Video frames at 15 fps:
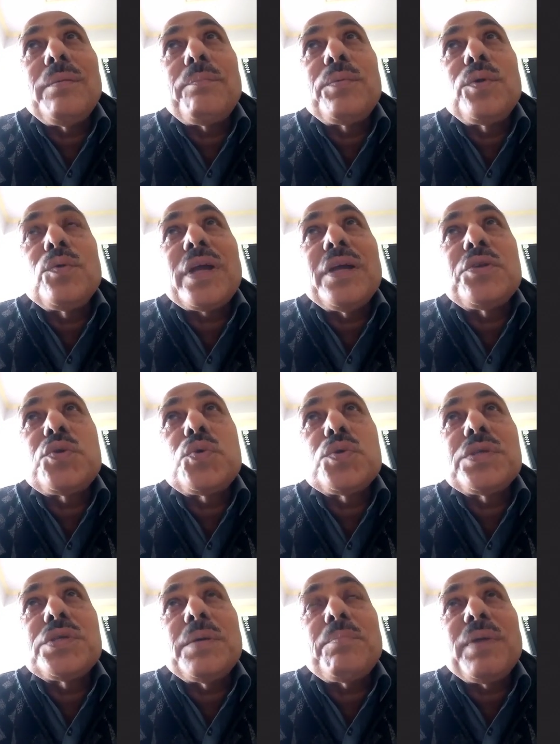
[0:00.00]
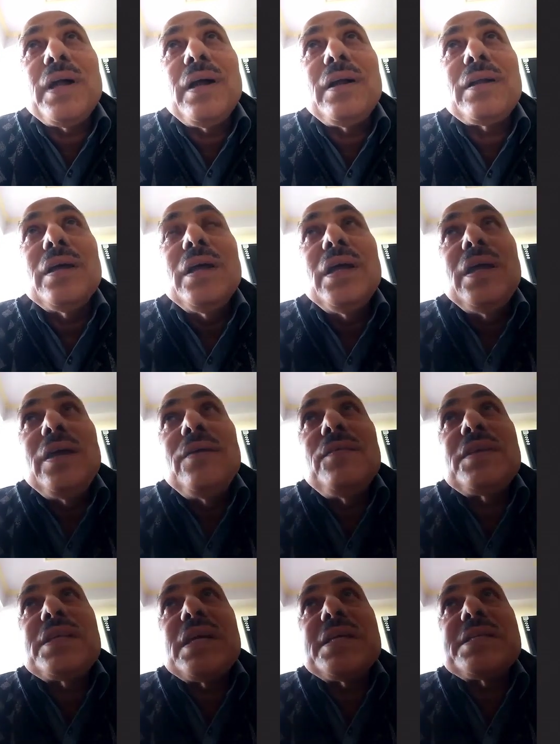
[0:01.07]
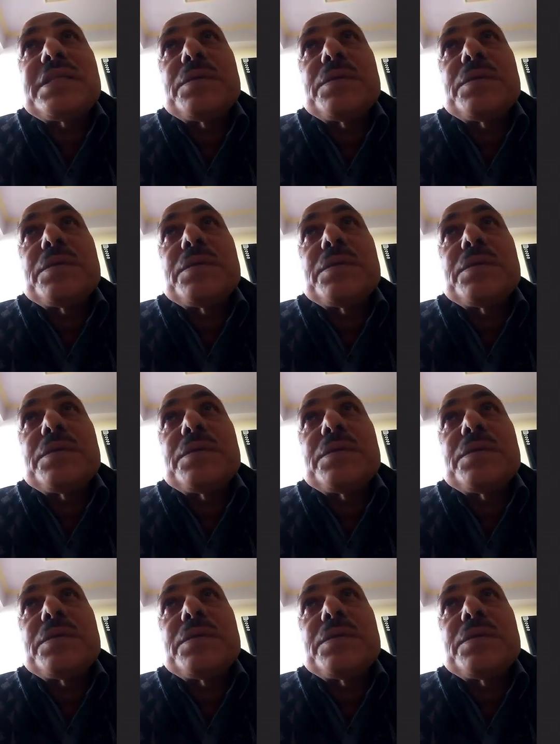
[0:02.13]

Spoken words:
you can choose a plant which has